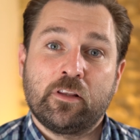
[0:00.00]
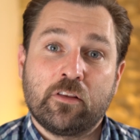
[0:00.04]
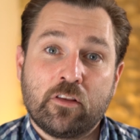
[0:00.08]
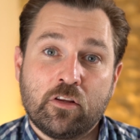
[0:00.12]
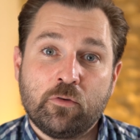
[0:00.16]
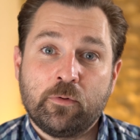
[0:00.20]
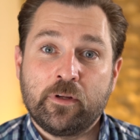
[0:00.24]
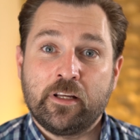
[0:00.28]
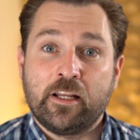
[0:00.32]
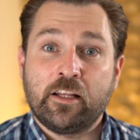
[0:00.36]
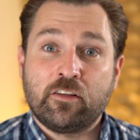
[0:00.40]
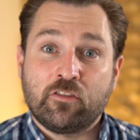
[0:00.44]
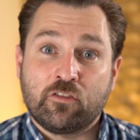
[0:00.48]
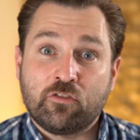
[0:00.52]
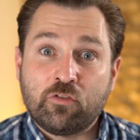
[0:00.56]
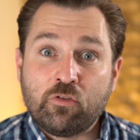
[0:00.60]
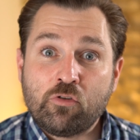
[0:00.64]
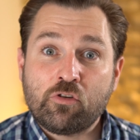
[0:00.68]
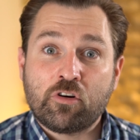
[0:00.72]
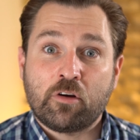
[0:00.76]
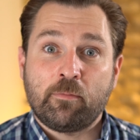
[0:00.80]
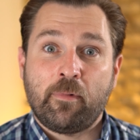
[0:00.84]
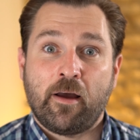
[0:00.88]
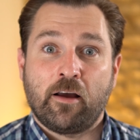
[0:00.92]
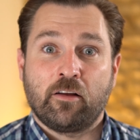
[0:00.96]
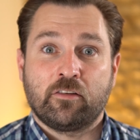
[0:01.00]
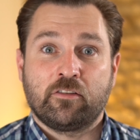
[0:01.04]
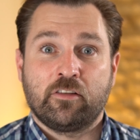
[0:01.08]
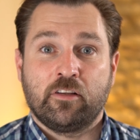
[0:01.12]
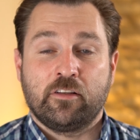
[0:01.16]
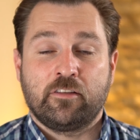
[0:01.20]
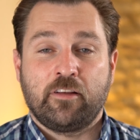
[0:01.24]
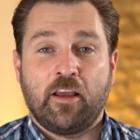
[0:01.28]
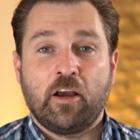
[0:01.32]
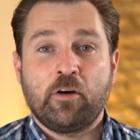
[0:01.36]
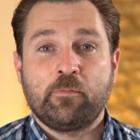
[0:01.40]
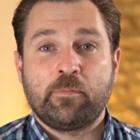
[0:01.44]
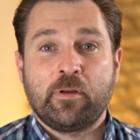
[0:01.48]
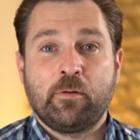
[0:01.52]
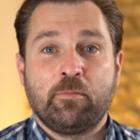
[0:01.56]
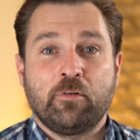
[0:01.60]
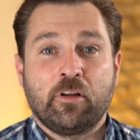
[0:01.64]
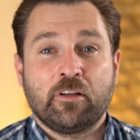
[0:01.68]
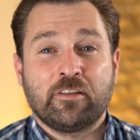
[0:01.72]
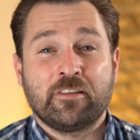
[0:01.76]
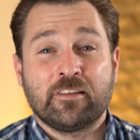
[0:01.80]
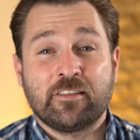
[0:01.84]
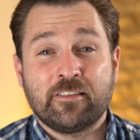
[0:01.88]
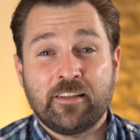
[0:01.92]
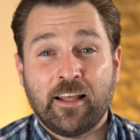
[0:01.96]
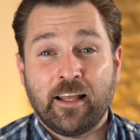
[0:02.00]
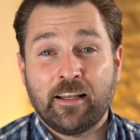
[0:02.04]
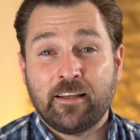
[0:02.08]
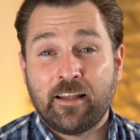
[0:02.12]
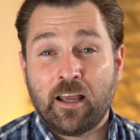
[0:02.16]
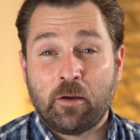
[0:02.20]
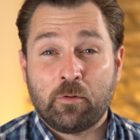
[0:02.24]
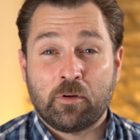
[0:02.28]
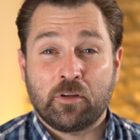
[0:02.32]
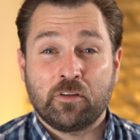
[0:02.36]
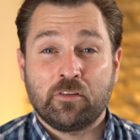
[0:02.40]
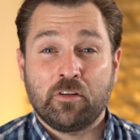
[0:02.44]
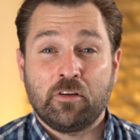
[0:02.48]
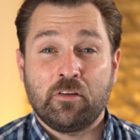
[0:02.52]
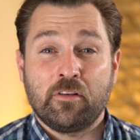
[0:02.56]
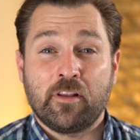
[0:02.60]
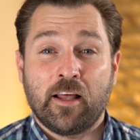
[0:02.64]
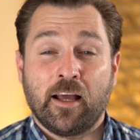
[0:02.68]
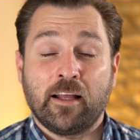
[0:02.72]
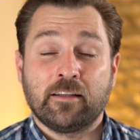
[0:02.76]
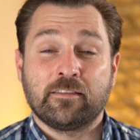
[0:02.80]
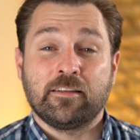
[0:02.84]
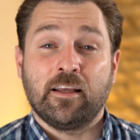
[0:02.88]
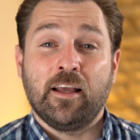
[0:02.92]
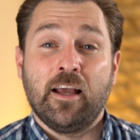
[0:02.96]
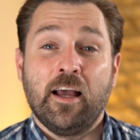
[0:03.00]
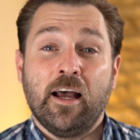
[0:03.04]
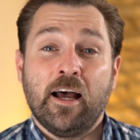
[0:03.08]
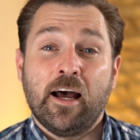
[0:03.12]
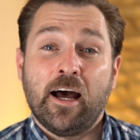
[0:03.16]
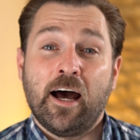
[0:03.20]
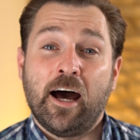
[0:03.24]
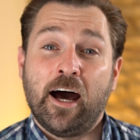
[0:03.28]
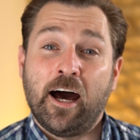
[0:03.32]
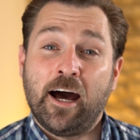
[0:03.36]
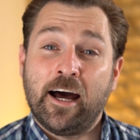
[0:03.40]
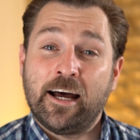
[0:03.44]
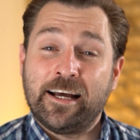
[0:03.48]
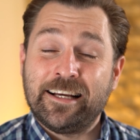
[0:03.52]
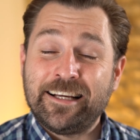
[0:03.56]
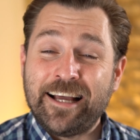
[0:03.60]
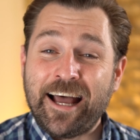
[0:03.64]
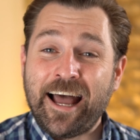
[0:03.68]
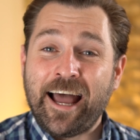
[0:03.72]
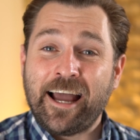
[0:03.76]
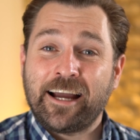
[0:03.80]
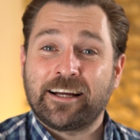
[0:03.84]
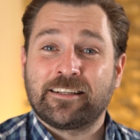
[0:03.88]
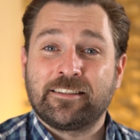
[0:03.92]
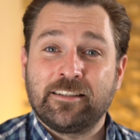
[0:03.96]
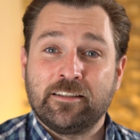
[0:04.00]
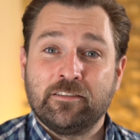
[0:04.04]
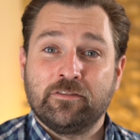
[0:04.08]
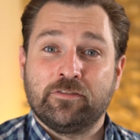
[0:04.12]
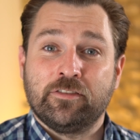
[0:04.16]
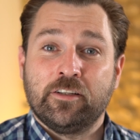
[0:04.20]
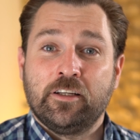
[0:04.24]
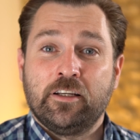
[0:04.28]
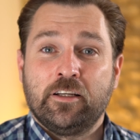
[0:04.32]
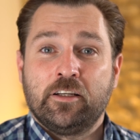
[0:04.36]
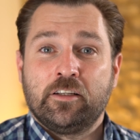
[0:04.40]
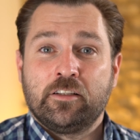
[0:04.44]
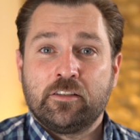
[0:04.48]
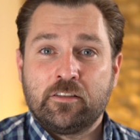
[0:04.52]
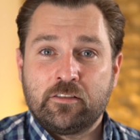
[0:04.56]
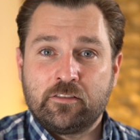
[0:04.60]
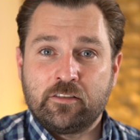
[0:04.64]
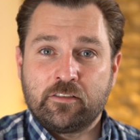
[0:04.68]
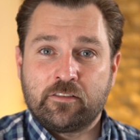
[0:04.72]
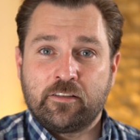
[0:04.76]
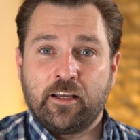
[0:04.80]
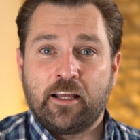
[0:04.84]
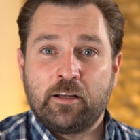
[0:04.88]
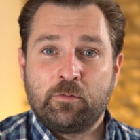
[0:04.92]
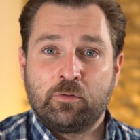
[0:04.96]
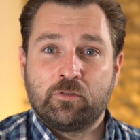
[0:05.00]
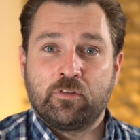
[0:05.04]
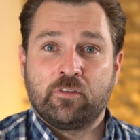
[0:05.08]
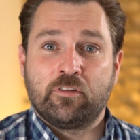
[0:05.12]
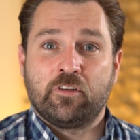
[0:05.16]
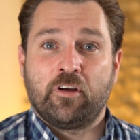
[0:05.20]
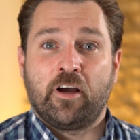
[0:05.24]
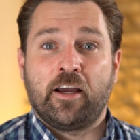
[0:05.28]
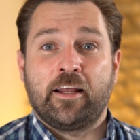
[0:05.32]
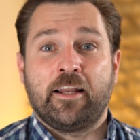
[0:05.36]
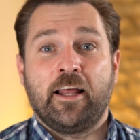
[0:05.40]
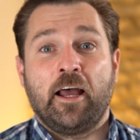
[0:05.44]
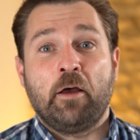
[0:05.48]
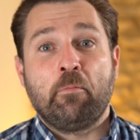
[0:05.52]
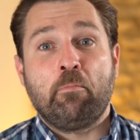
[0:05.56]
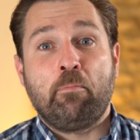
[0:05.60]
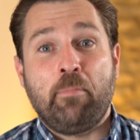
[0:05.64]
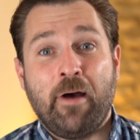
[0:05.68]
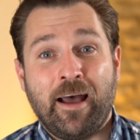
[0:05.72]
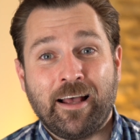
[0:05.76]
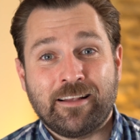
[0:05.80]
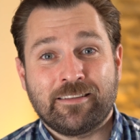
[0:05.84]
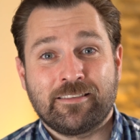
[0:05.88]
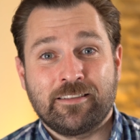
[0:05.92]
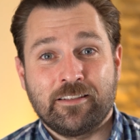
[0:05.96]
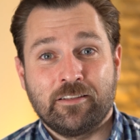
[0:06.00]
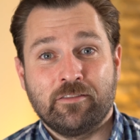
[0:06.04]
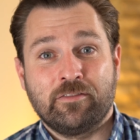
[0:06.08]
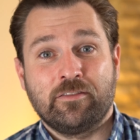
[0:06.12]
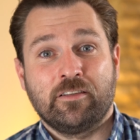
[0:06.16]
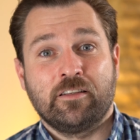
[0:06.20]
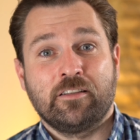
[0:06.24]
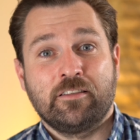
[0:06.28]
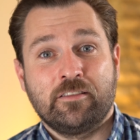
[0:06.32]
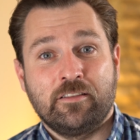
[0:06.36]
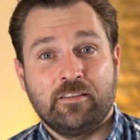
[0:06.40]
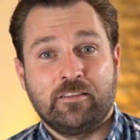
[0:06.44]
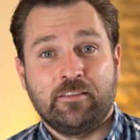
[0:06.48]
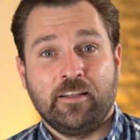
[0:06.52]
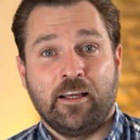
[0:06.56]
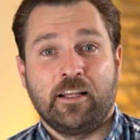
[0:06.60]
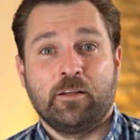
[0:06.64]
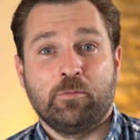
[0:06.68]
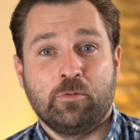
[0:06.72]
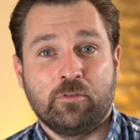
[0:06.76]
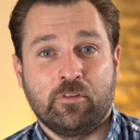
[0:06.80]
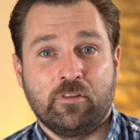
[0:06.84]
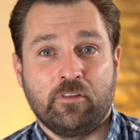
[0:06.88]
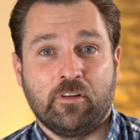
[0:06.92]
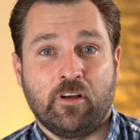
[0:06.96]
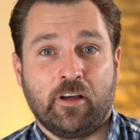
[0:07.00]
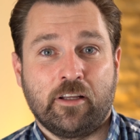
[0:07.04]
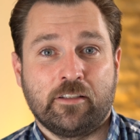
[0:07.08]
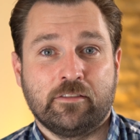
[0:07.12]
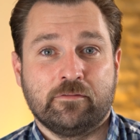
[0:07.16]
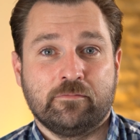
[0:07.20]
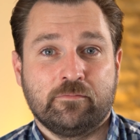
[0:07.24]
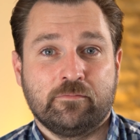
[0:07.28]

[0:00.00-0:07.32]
we need to talk about to help people understand how we can do that are active sustainable design and passive sustainable design.